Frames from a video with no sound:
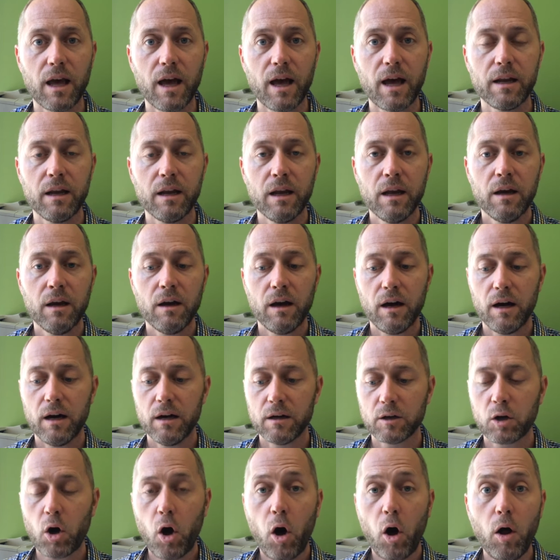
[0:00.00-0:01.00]
that
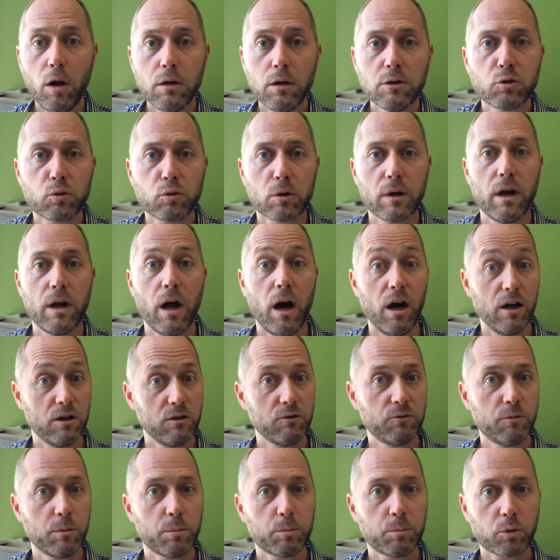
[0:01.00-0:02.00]
cauldron
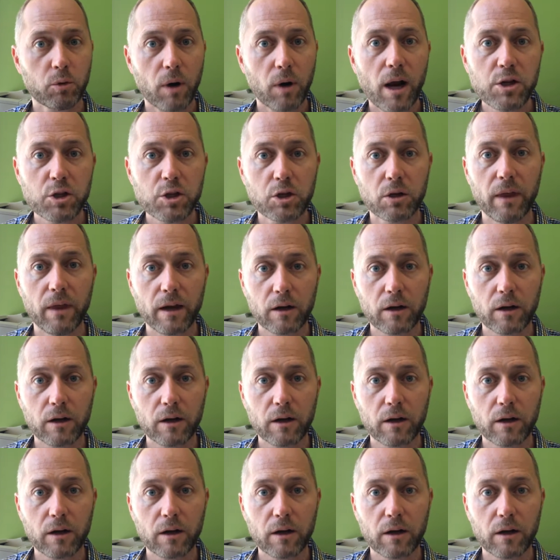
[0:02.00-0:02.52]
of pressure,